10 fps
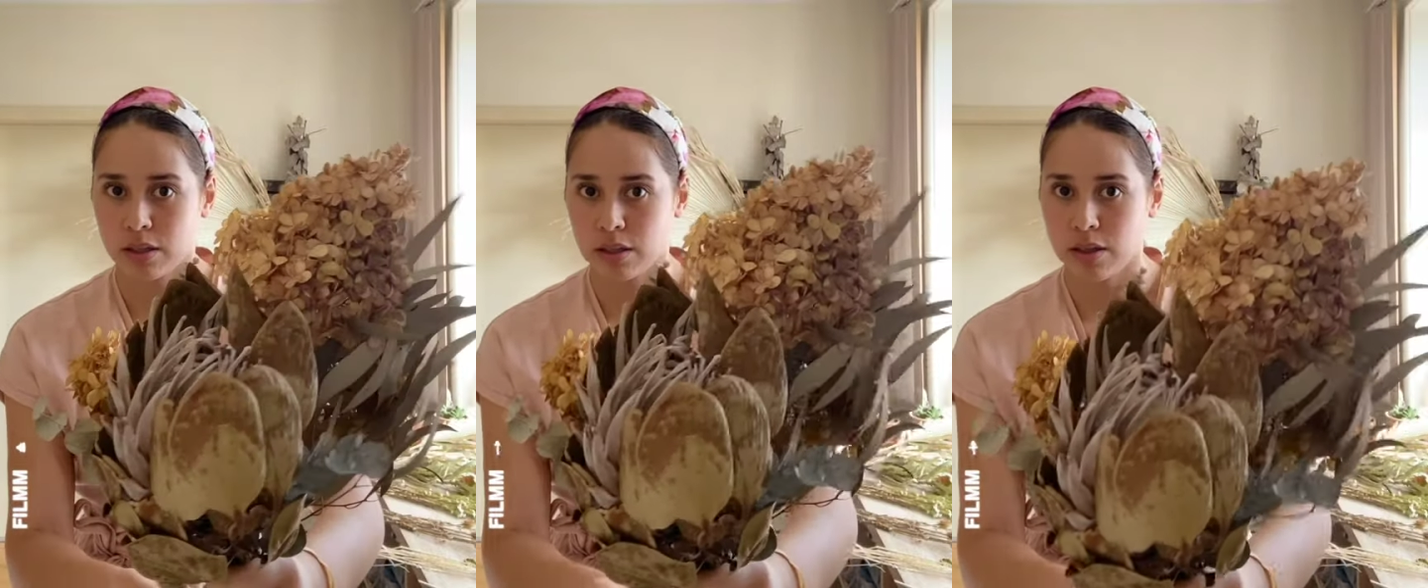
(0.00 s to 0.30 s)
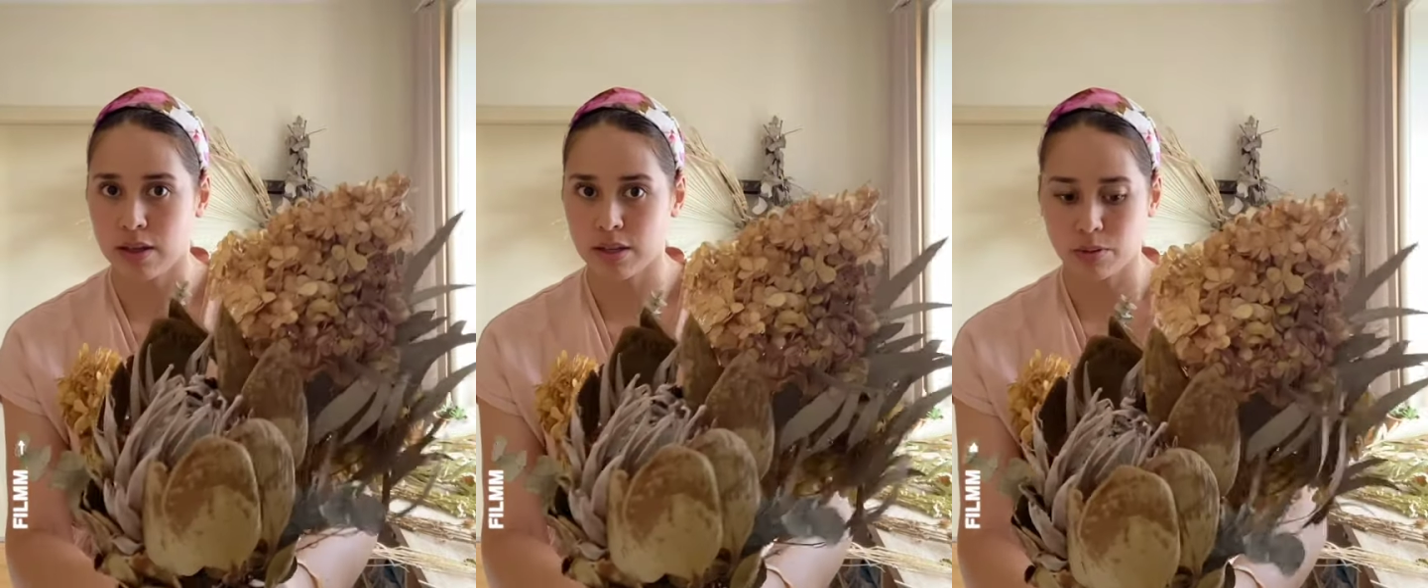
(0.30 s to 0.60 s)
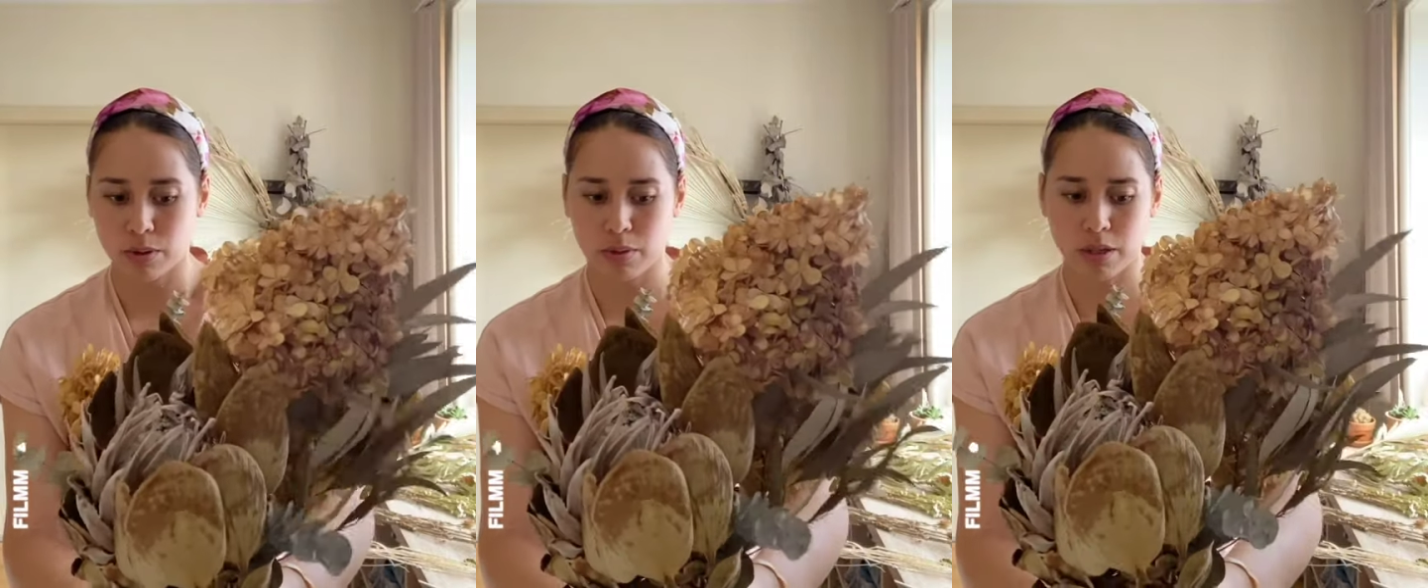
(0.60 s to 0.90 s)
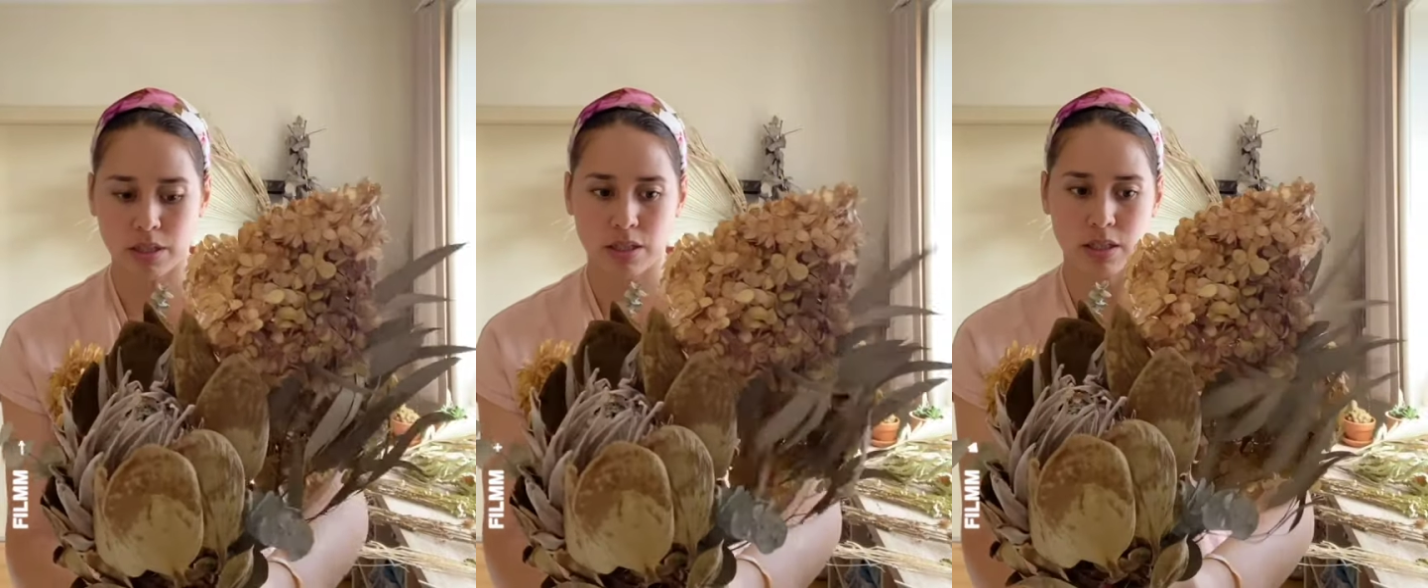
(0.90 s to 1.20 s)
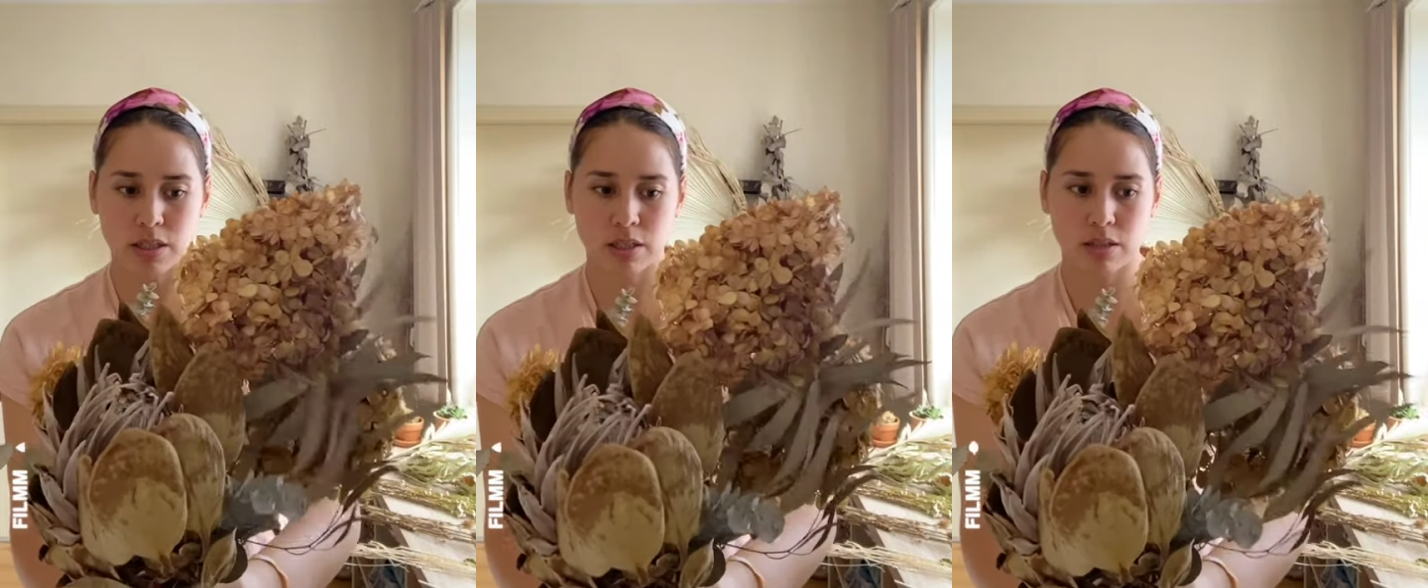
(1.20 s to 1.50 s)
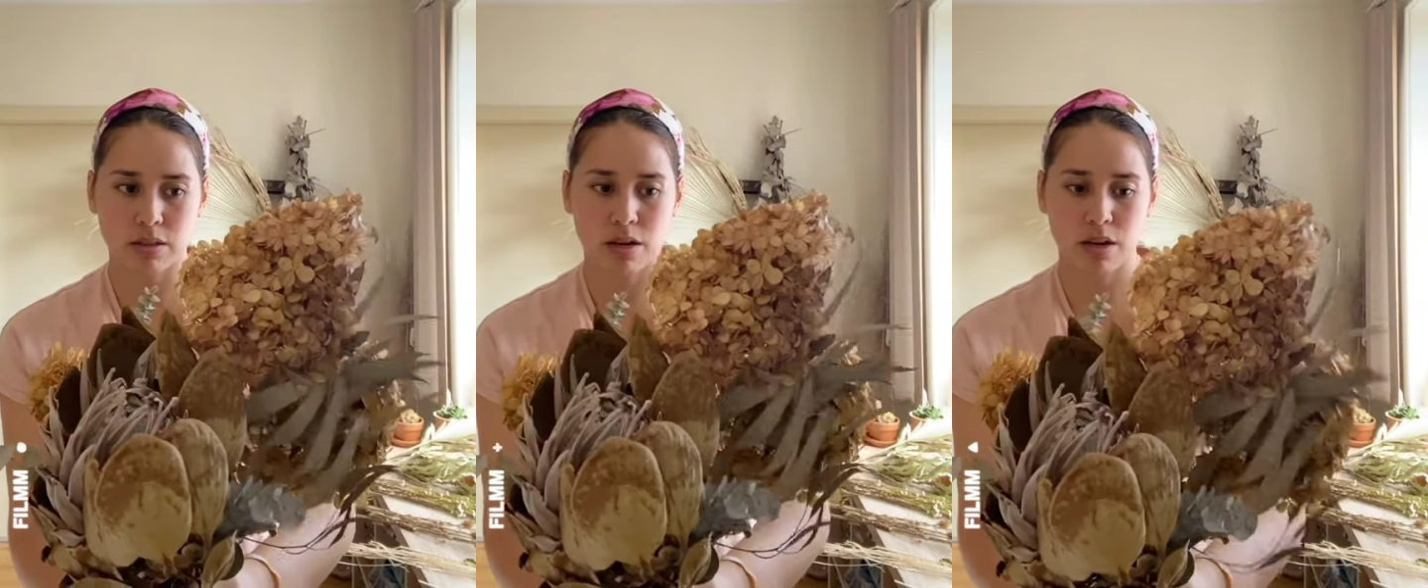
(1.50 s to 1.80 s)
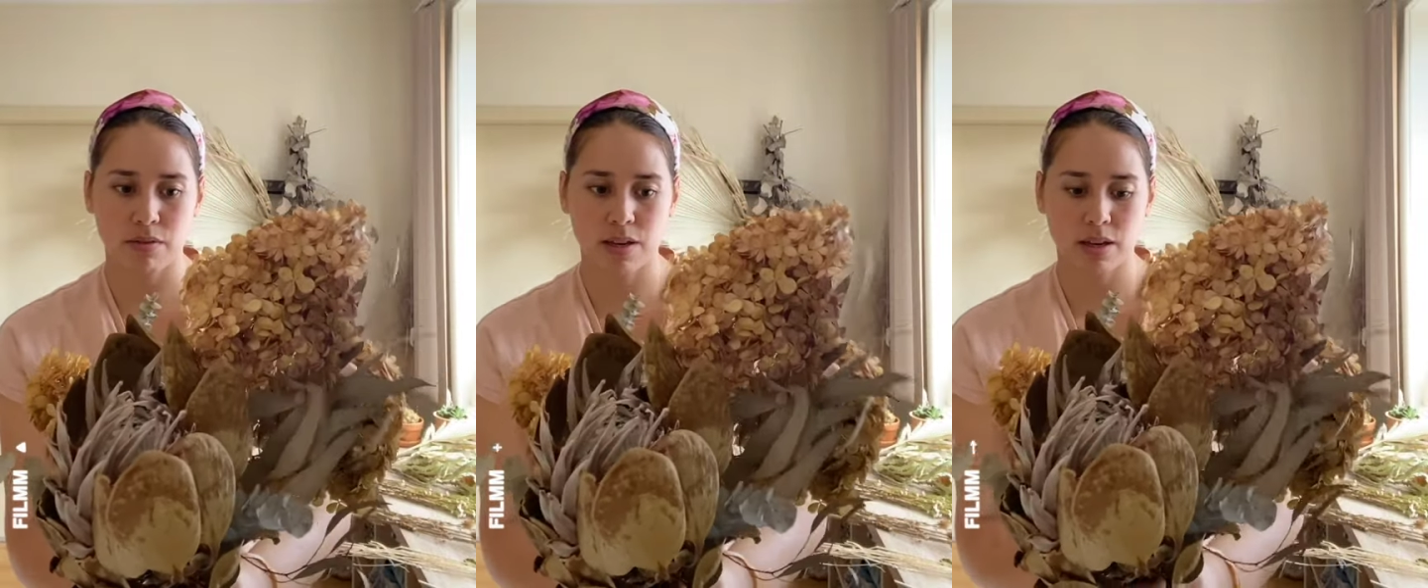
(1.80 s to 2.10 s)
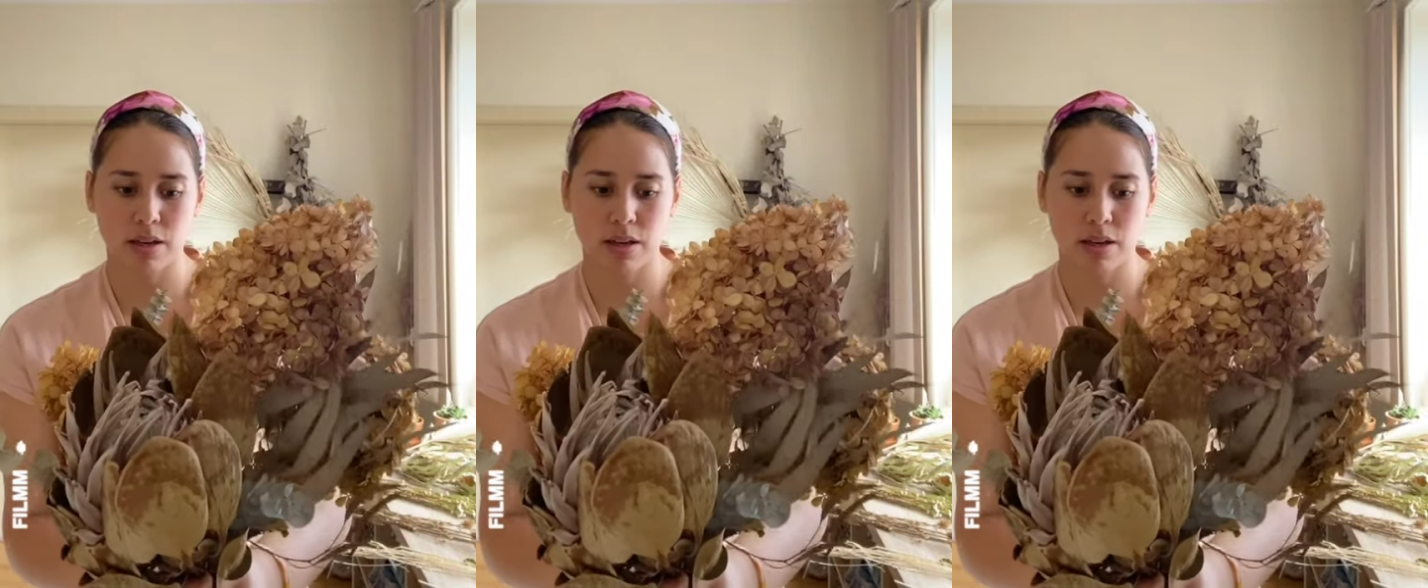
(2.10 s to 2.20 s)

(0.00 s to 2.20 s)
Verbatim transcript: And that's where I'm going to stick this guy Here